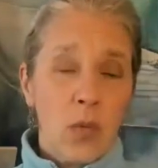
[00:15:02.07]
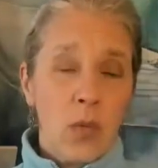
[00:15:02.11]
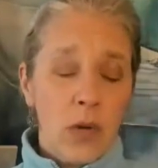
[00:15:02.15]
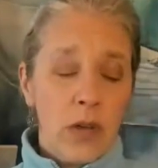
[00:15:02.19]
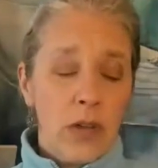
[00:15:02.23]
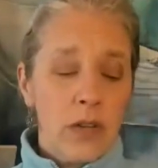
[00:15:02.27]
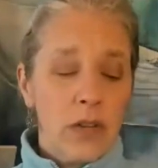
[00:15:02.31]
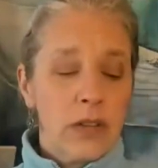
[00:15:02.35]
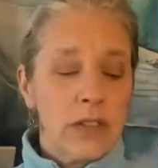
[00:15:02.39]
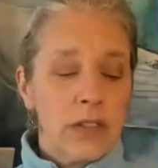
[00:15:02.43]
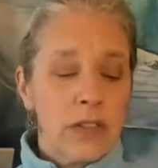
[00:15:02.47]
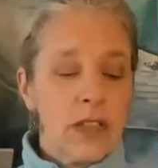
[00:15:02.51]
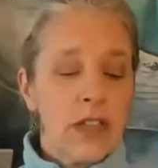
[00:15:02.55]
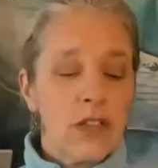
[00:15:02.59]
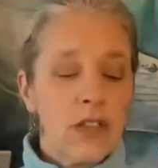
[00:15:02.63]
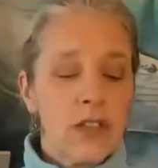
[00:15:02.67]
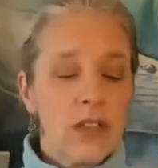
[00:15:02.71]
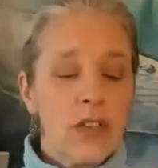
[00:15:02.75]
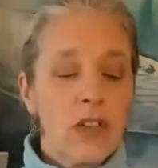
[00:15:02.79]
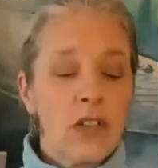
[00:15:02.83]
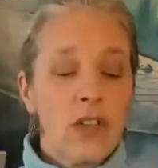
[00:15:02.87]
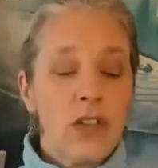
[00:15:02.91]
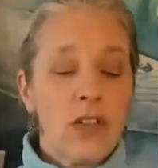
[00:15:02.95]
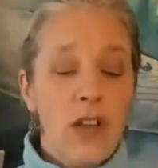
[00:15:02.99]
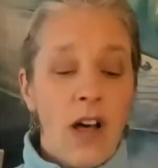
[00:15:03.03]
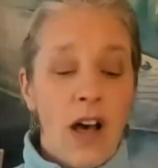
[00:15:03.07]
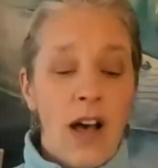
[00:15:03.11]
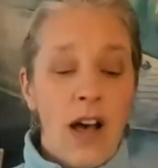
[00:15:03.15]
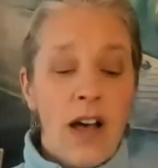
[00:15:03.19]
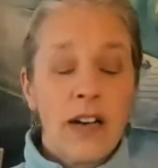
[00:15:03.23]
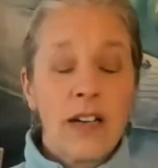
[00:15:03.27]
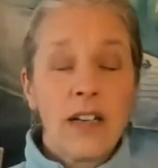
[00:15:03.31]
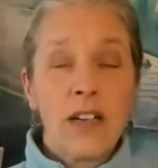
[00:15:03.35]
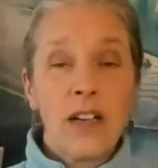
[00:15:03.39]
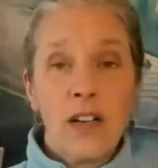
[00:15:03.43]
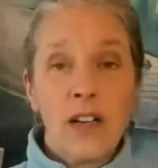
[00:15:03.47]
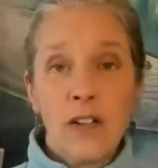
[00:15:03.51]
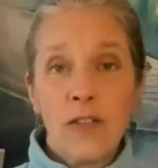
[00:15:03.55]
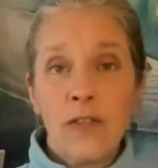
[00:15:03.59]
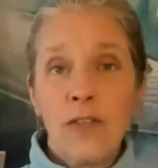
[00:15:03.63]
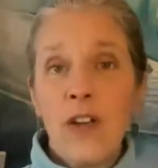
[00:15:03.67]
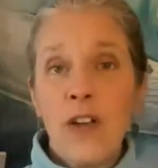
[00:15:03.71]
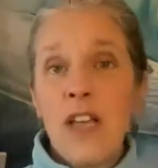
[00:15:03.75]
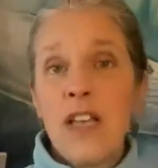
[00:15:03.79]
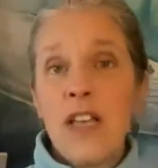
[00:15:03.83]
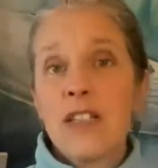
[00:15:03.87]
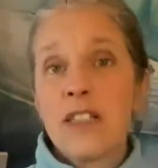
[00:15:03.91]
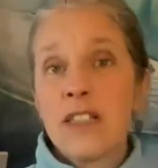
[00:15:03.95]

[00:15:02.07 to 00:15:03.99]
the world, there's a lot of